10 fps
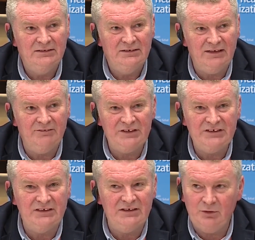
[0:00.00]
Every
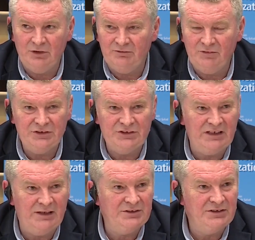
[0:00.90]
single one of those
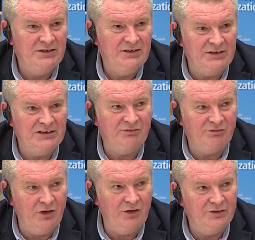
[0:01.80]
steps is
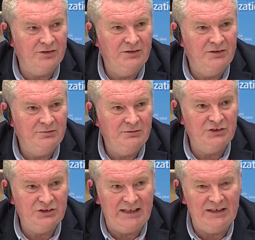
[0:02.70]
fraught
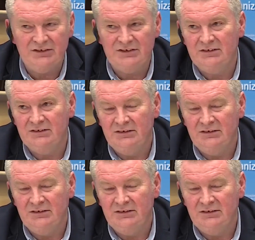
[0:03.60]
with challenges.